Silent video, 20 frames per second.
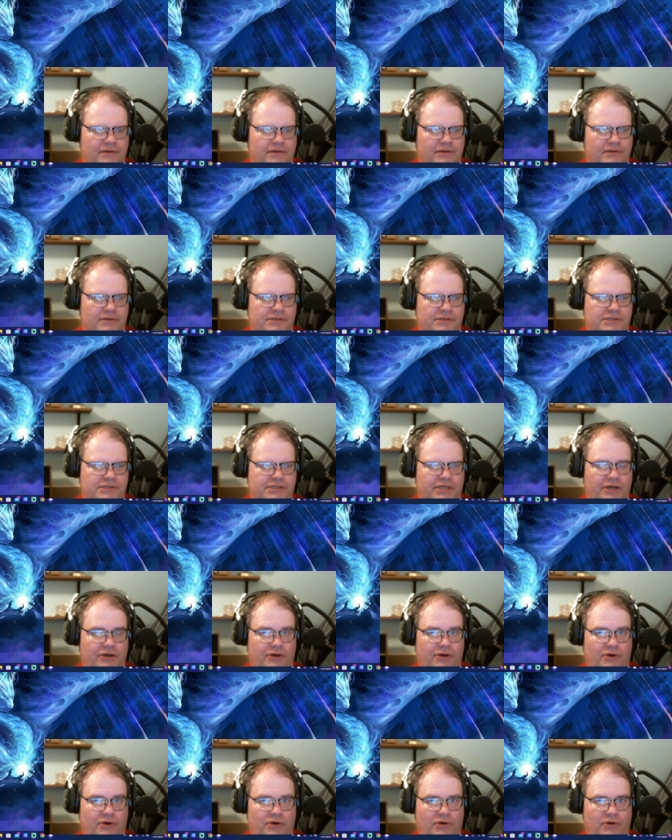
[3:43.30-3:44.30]
So,
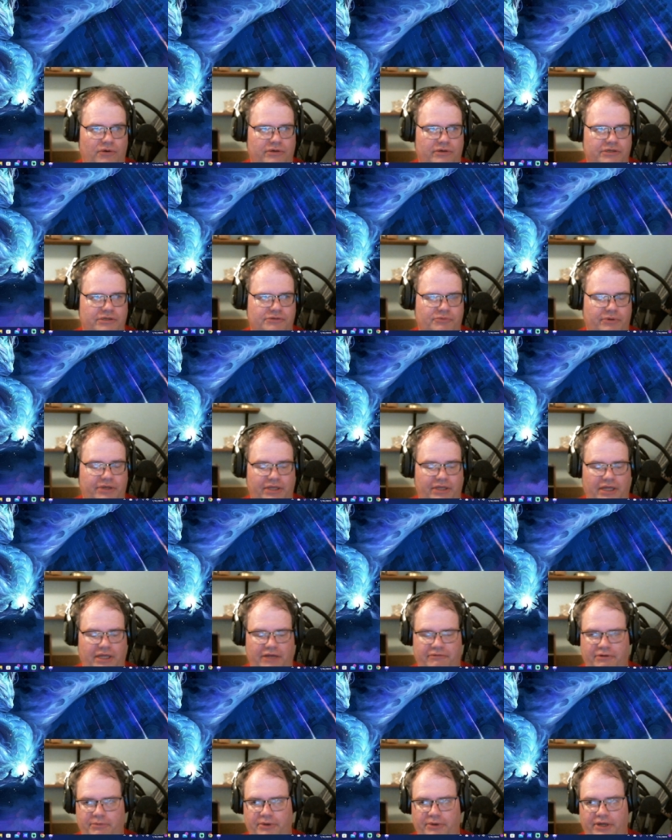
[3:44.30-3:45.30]
just want
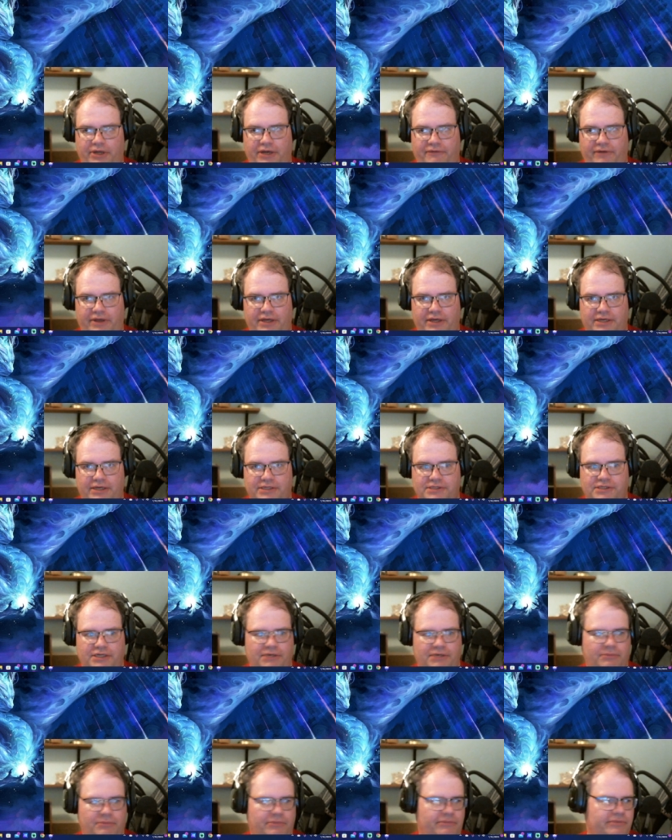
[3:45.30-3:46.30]
everybody to have a heads up.
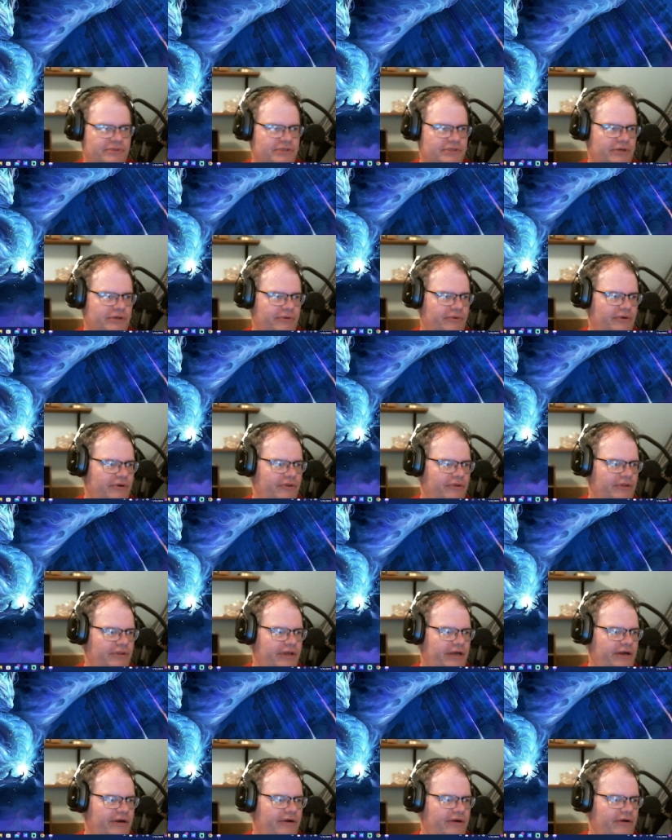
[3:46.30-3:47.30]
What's going on
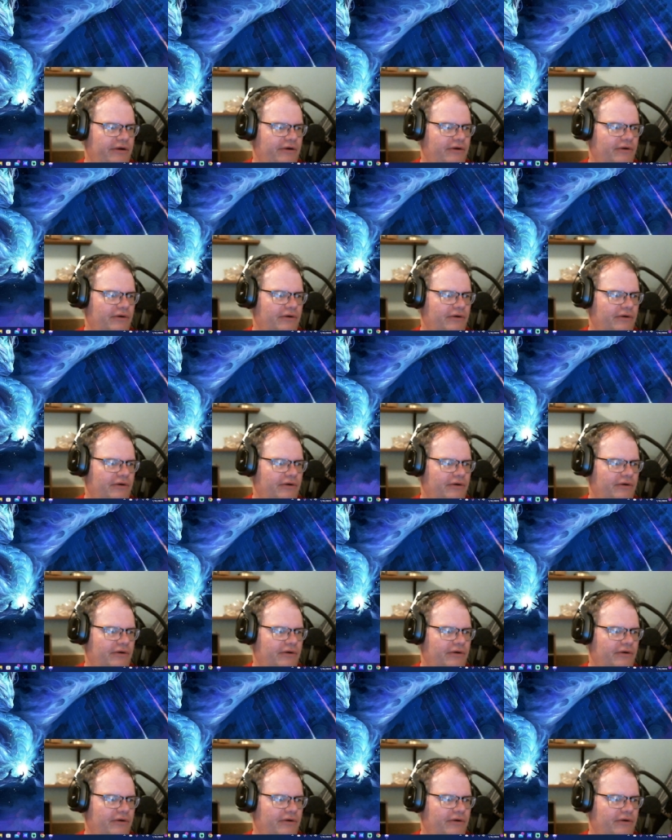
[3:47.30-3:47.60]
there?